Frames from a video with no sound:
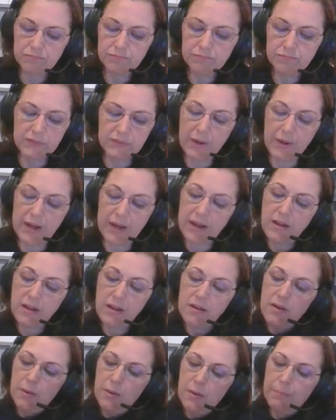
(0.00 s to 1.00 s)
Okay,
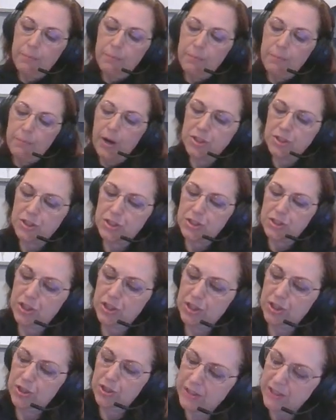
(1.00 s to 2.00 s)
part
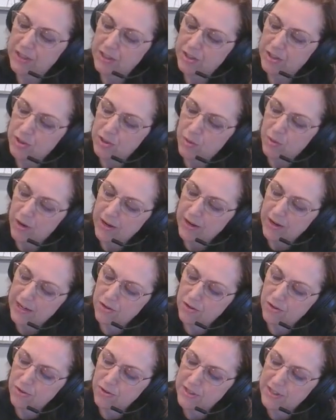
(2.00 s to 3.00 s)
two, let's do our
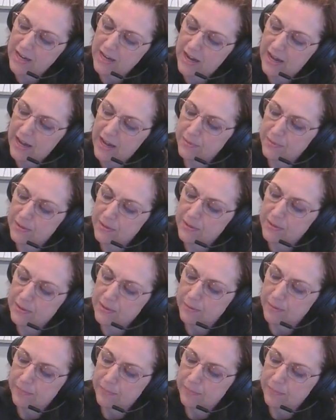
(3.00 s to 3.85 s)
intercepts.